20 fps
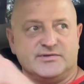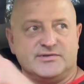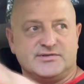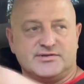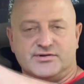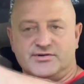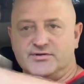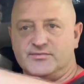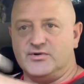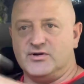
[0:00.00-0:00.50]

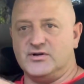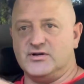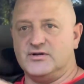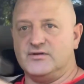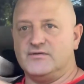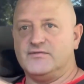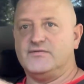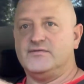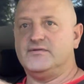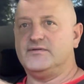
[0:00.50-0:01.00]
Turn them
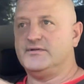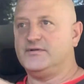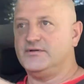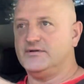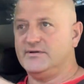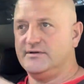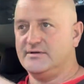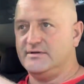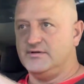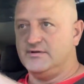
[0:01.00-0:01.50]
off.
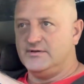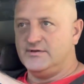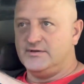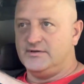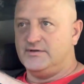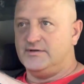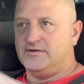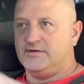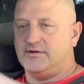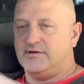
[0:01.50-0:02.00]

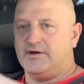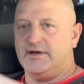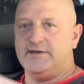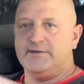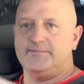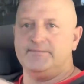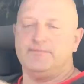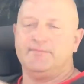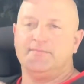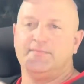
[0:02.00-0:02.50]
All right,
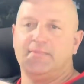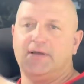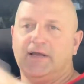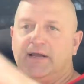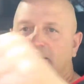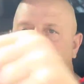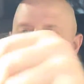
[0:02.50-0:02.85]
I